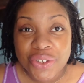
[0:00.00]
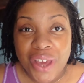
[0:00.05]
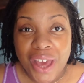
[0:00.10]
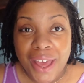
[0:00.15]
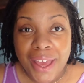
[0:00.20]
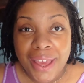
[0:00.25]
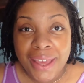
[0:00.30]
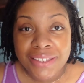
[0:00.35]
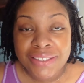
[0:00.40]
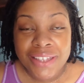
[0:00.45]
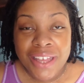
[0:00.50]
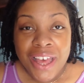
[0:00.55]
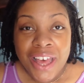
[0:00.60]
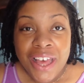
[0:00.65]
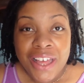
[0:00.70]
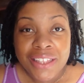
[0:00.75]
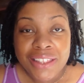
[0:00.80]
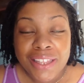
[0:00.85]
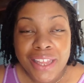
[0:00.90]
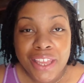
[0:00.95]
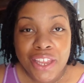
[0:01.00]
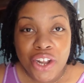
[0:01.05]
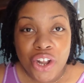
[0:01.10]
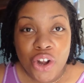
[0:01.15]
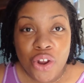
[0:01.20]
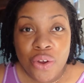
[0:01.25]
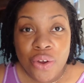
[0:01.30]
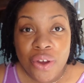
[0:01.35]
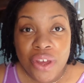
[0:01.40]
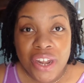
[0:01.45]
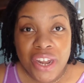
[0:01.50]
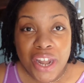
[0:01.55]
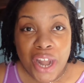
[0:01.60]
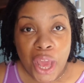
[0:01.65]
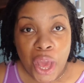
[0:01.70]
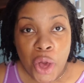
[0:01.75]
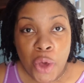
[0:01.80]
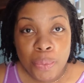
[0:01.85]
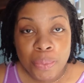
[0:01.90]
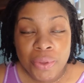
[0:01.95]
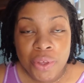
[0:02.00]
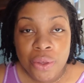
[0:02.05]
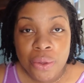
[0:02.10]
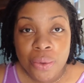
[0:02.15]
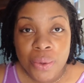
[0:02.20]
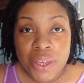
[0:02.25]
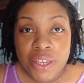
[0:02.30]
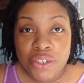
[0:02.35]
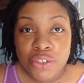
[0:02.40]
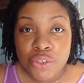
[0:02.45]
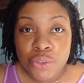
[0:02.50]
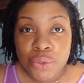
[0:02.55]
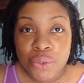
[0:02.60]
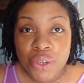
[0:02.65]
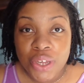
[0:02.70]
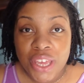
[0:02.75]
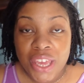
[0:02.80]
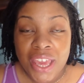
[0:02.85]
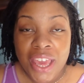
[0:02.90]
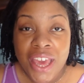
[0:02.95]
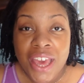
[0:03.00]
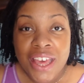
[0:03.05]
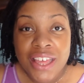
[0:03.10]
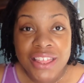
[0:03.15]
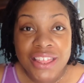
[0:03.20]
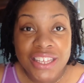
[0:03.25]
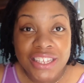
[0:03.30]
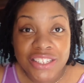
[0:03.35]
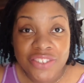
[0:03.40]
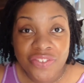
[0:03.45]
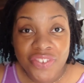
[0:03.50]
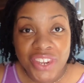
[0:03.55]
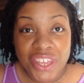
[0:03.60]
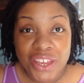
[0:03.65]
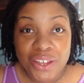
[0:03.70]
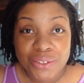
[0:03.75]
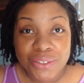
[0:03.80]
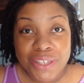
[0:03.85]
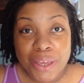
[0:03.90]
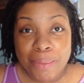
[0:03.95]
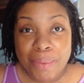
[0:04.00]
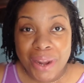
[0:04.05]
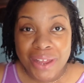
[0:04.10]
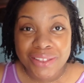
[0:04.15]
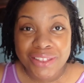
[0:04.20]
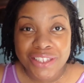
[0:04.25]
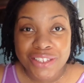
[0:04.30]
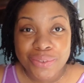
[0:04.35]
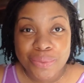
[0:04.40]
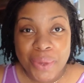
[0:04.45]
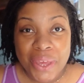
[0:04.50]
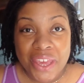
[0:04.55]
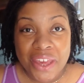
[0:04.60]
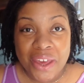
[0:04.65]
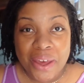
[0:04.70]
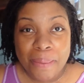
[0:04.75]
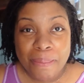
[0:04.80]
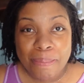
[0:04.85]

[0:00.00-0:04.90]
you guys later on. And I hope you enjoy these videos coming out this week.